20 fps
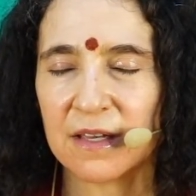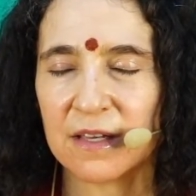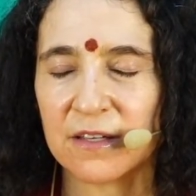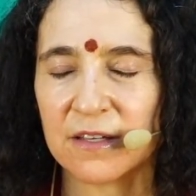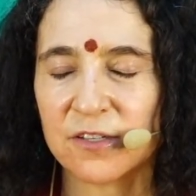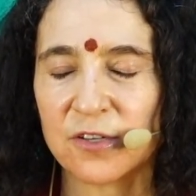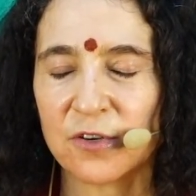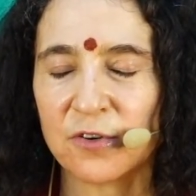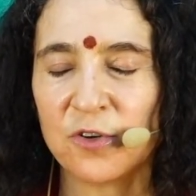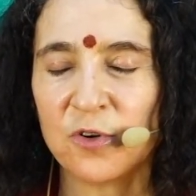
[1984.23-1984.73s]

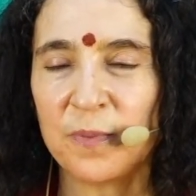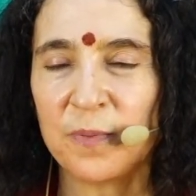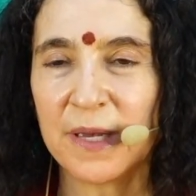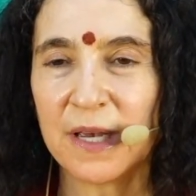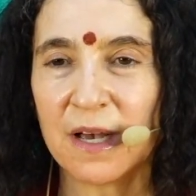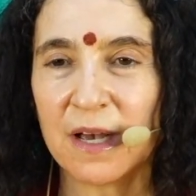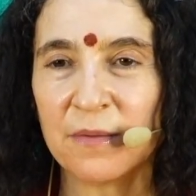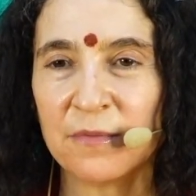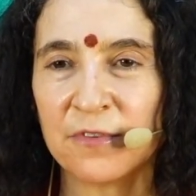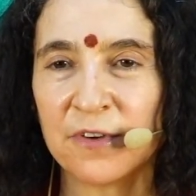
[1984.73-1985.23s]
So you
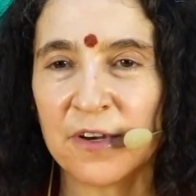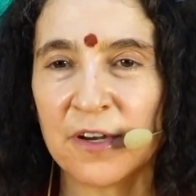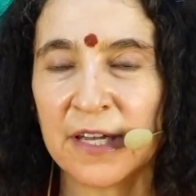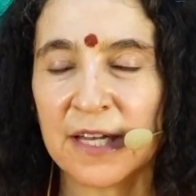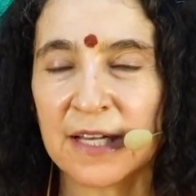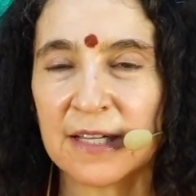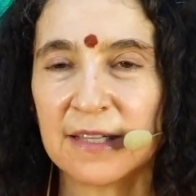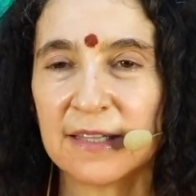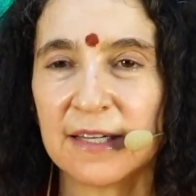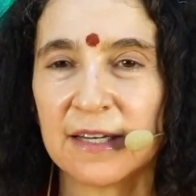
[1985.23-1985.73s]
become very
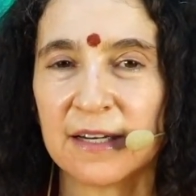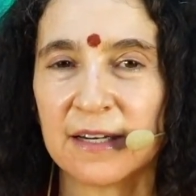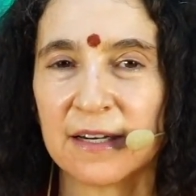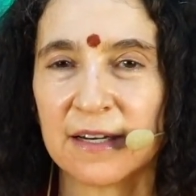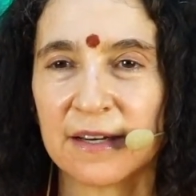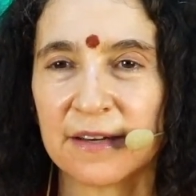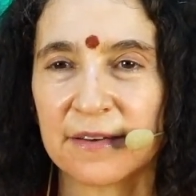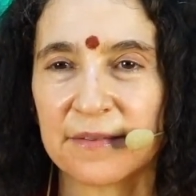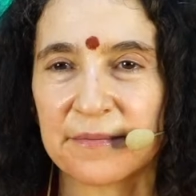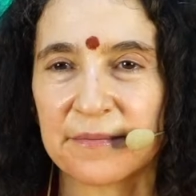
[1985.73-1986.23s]

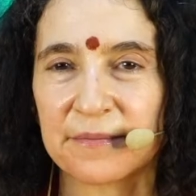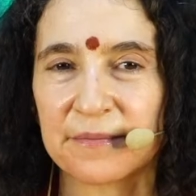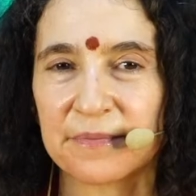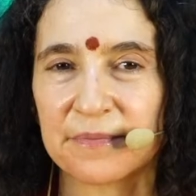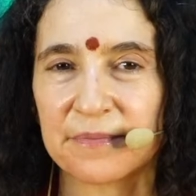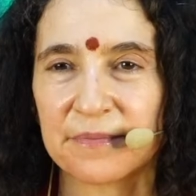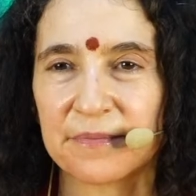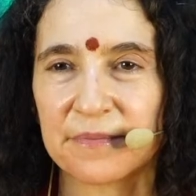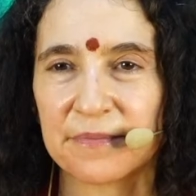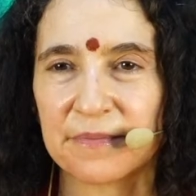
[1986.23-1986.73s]
clear
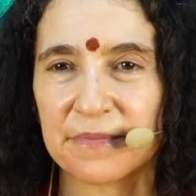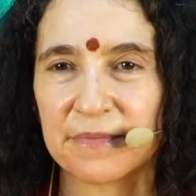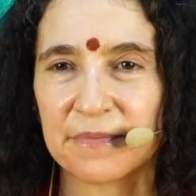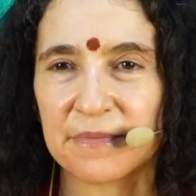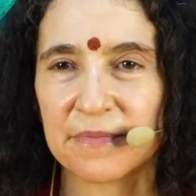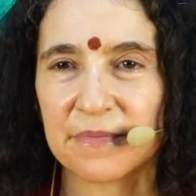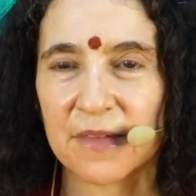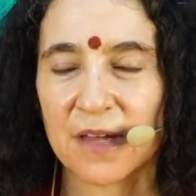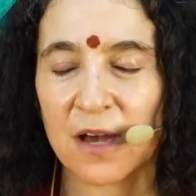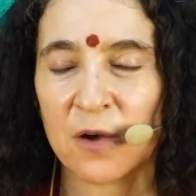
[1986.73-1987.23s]

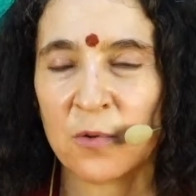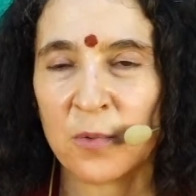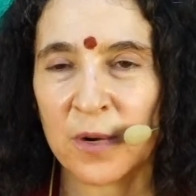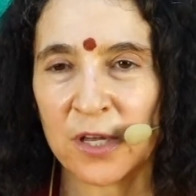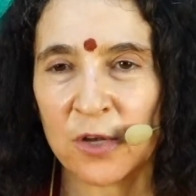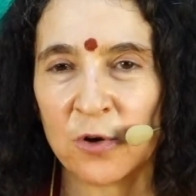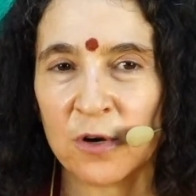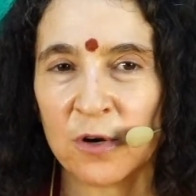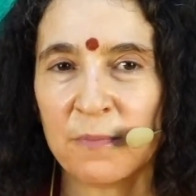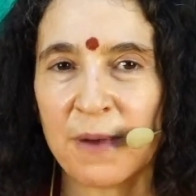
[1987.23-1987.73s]
on
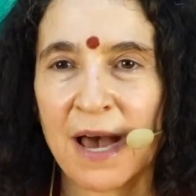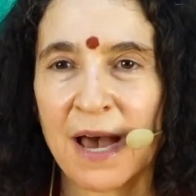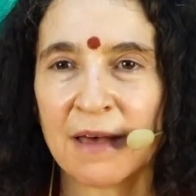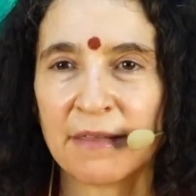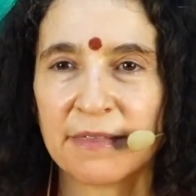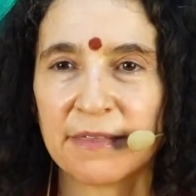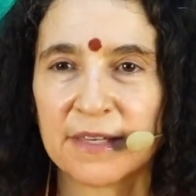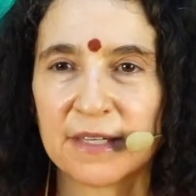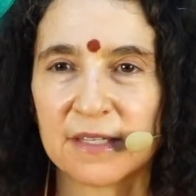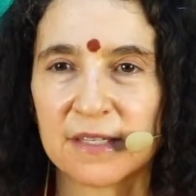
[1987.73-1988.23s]
what your
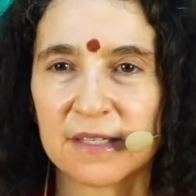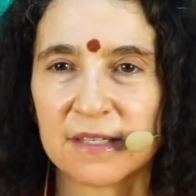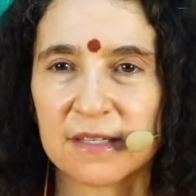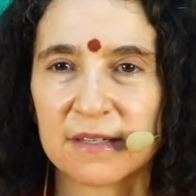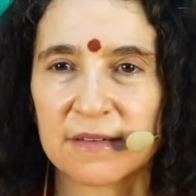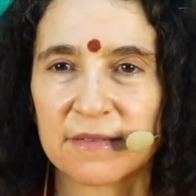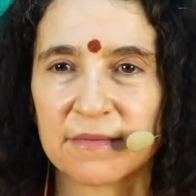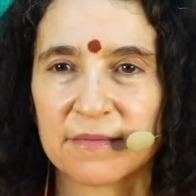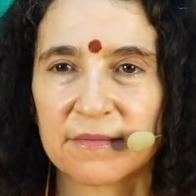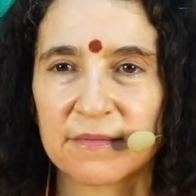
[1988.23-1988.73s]
path is.